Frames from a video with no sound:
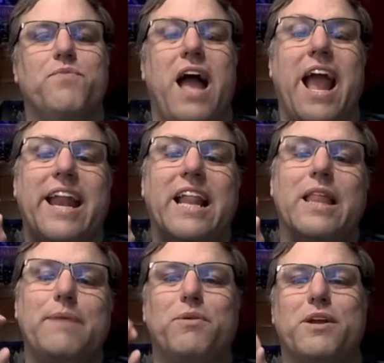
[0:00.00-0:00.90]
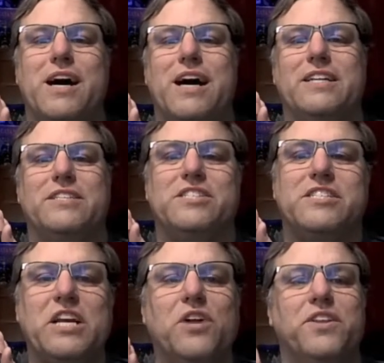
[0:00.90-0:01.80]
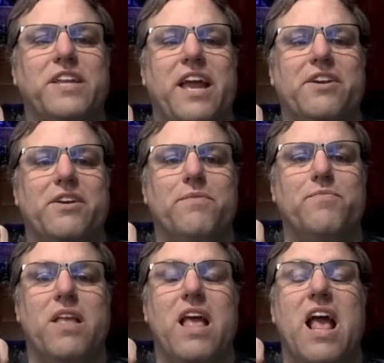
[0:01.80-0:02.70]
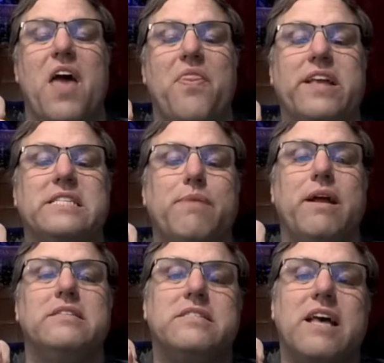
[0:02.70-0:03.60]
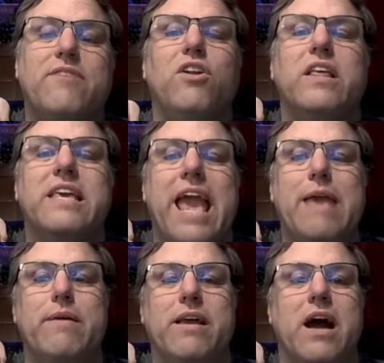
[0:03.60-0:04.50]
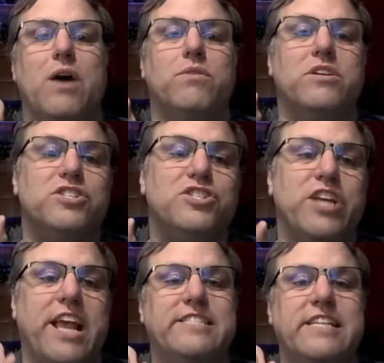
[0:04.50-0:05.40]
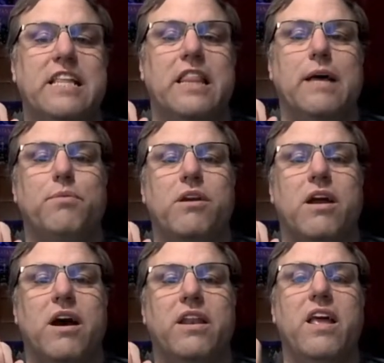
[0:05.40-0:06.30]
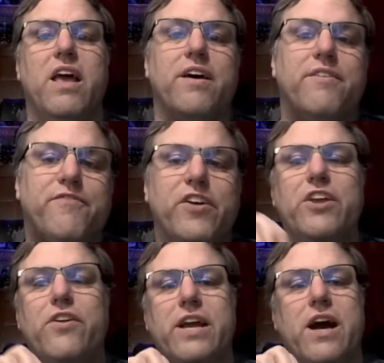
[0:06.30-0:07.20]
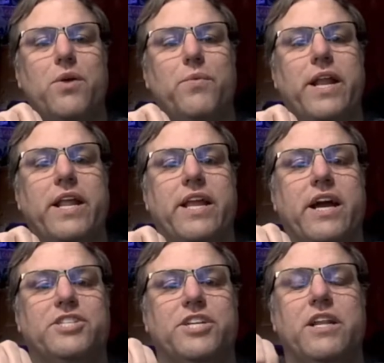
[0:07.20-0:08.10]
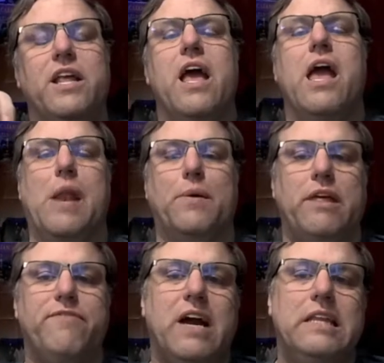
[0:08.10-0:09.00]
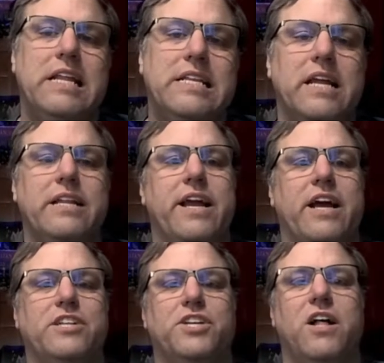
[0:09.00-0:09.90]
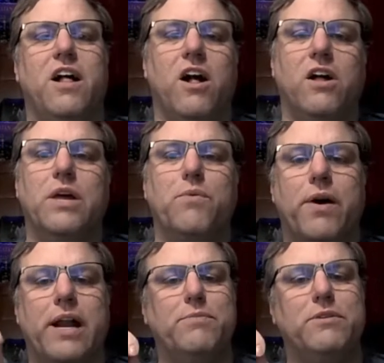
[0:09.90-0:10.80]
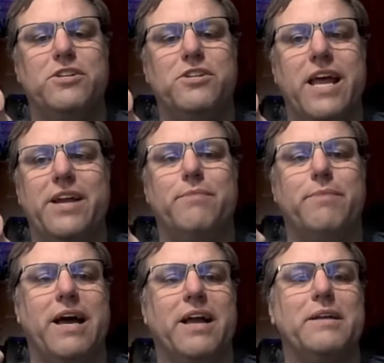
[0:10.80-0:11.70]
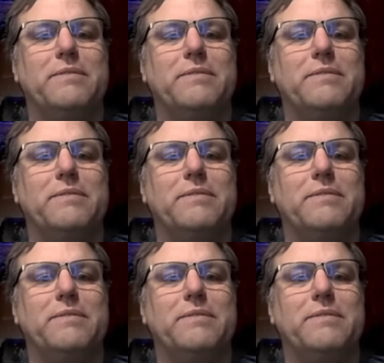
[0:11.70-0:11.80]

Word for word: I had a leprechaun steal the dagger, and they spent several gaming hours chasing the leprechaun, figuring out a way to catch it, and when they finally did catch it, all they wanted was their dagger back.